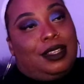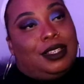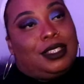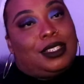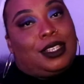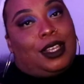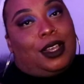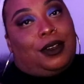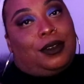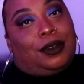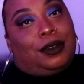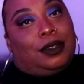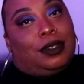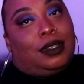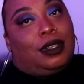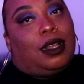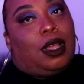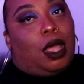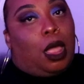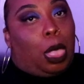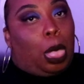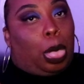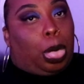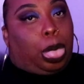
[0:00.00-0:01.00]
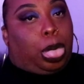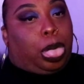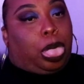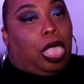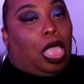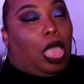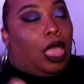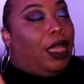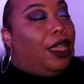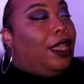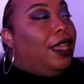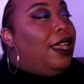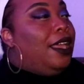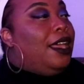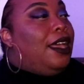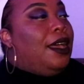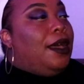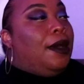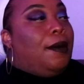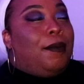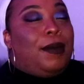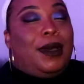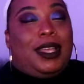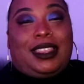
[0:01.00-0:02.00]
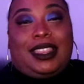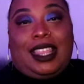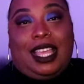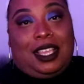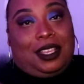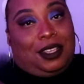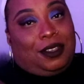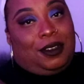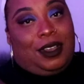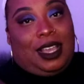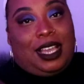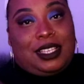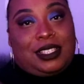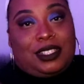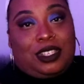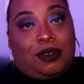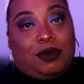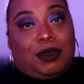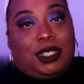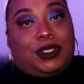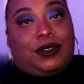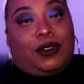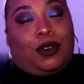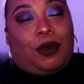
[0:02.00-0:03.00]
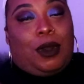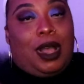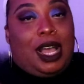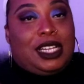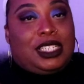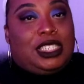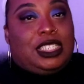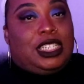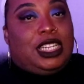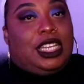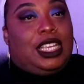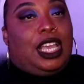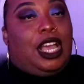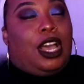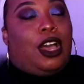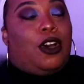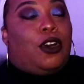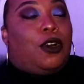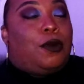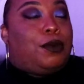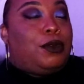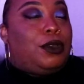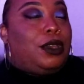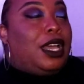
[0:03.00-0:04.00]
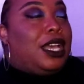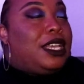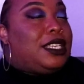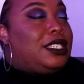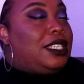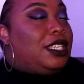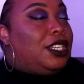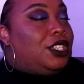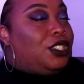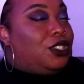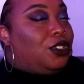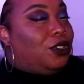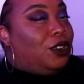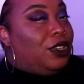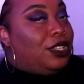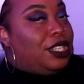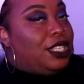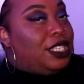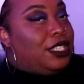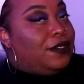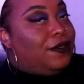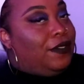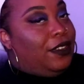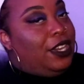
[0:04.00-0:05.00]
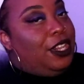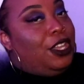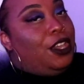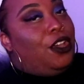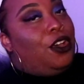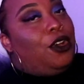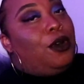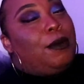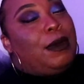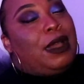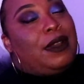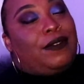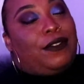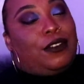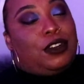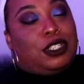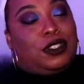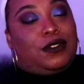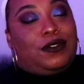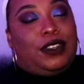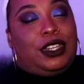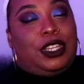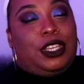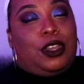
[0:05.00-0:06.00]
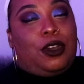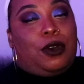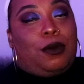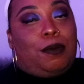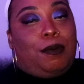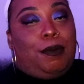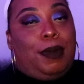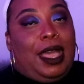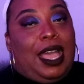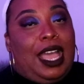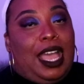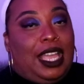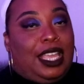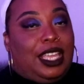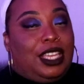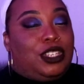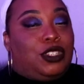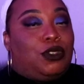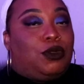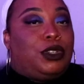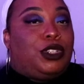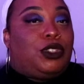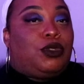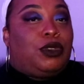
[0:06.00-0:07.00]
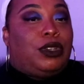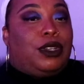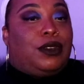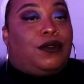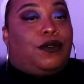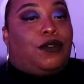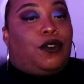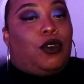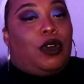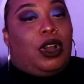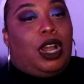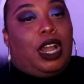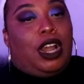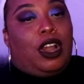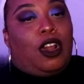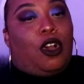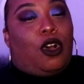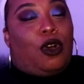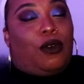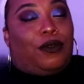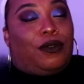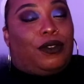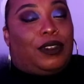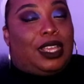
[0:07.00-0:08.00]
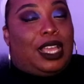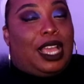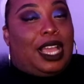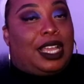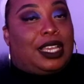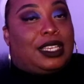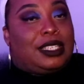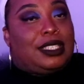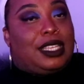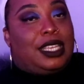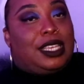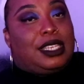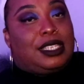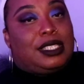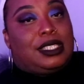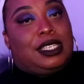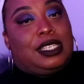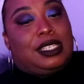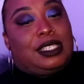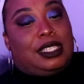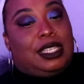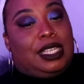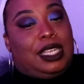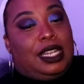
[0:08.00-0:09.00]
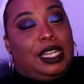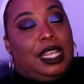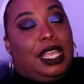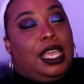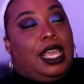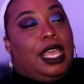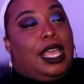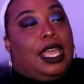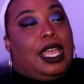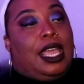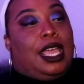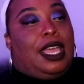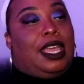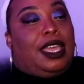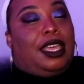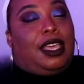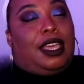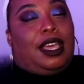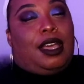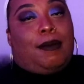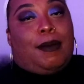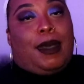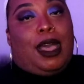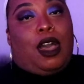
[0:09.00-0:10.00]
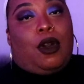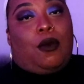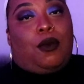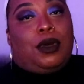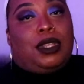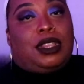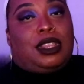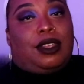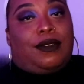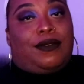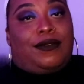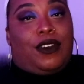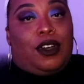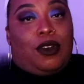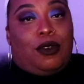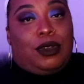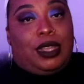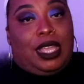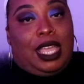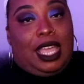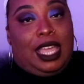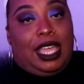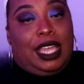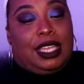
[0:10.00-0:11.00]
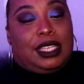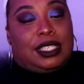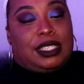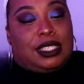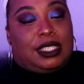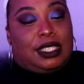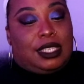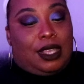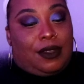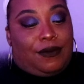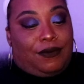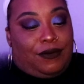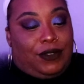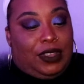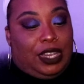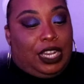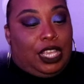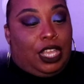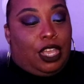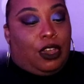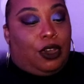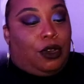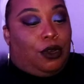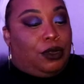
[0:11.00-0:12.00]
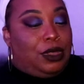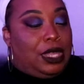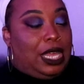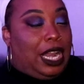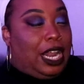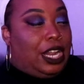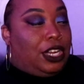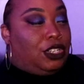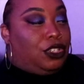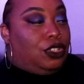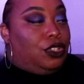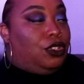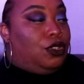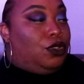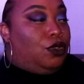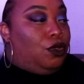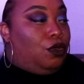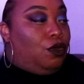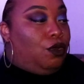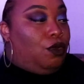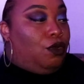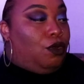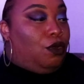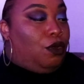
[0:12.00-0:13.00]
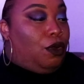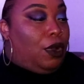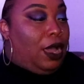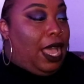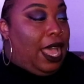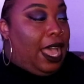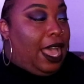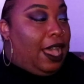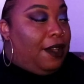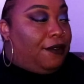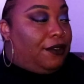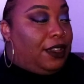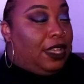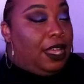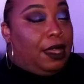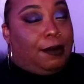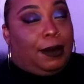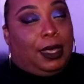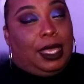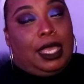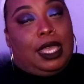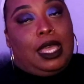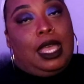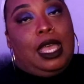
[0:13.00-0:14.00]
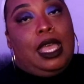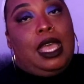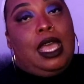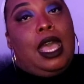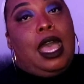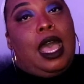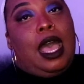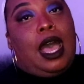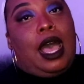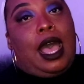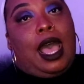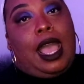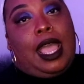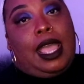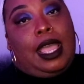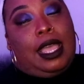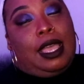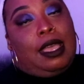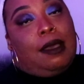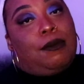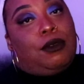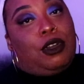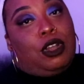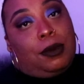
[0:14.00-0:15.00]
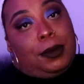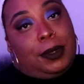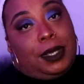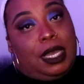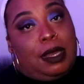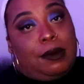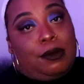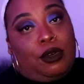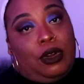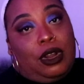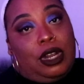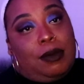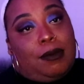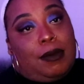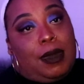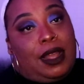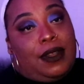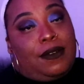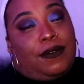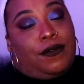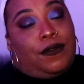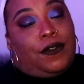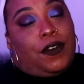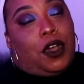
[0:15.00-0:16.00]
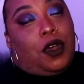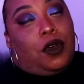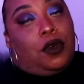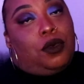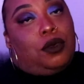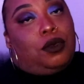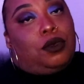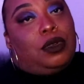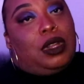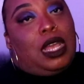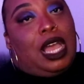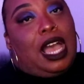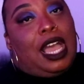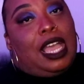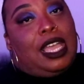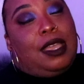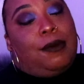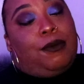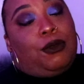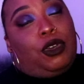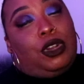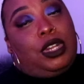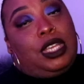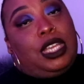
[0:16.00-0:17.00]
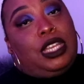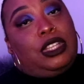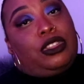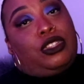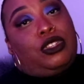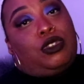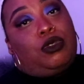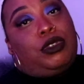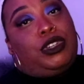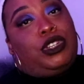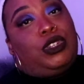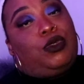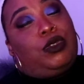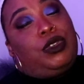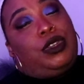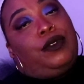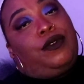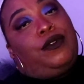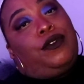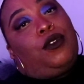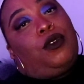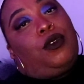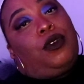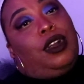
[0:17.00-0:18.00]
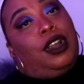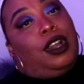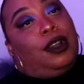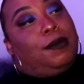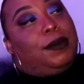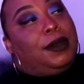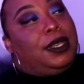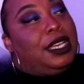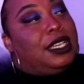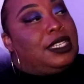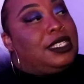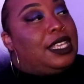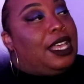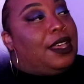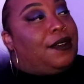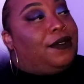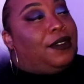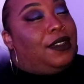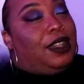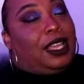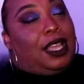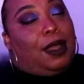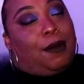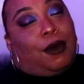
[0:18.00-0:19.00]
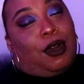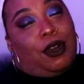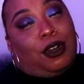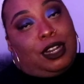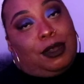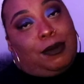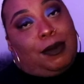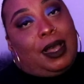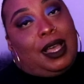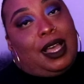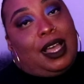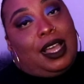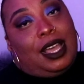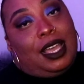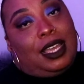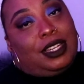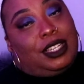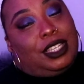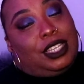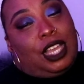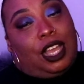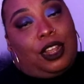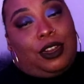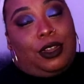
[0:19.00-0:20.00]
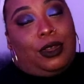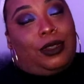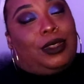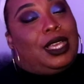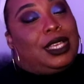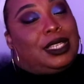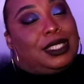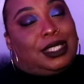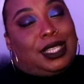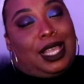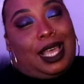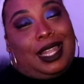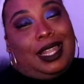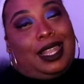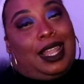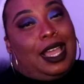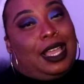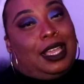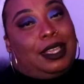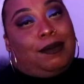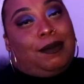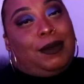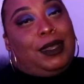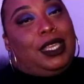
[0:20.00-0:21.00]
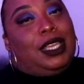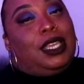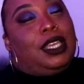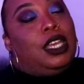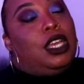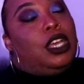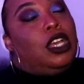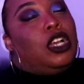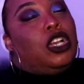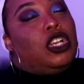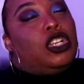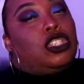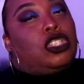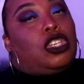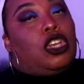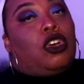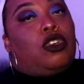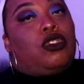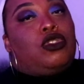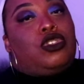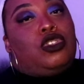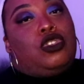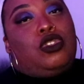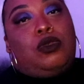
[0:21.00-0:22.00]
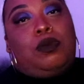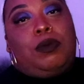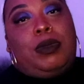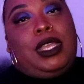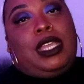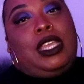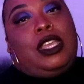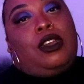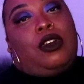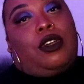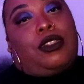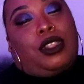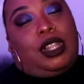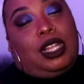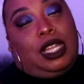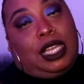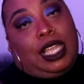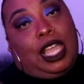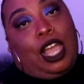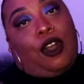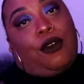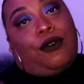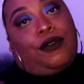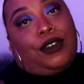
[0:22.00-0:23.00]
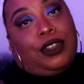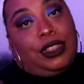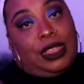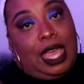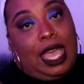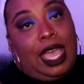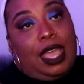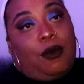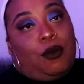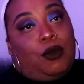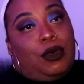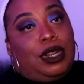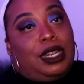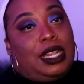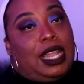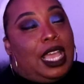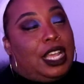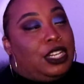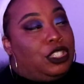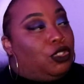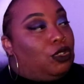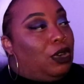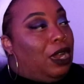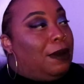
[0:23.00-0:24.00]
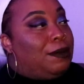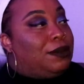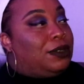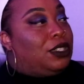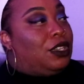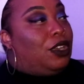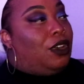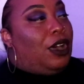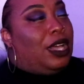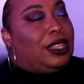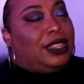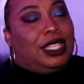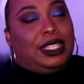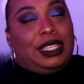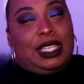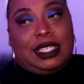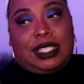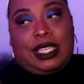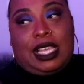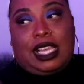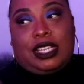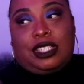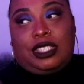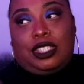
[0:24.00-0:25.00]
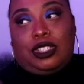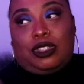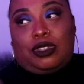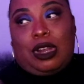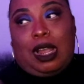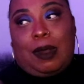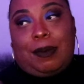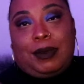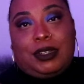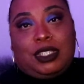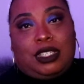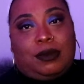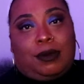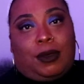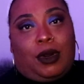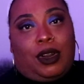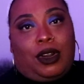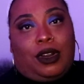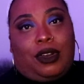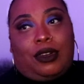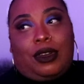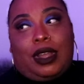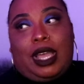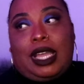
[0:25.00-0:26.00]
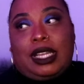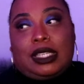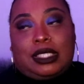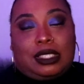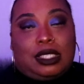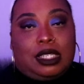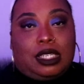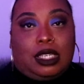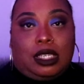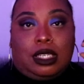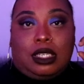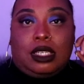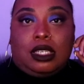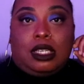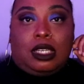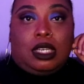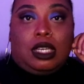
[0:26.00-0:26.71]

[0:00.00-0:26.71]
So, but thank you guys so much for watching. I hope you guys did enjoy this video. My first video back in twenty twenty-four. Hopefully I can stay consistent and come out with the phone case video that I do have coming. I am going to be upgrading my phone. I am going to get the twenty twenty-four because I feel like I'm already behind and y'all know that's not like me. So do be on the lookout for that when that drops. So I think that's actually dropping tomorrow actually.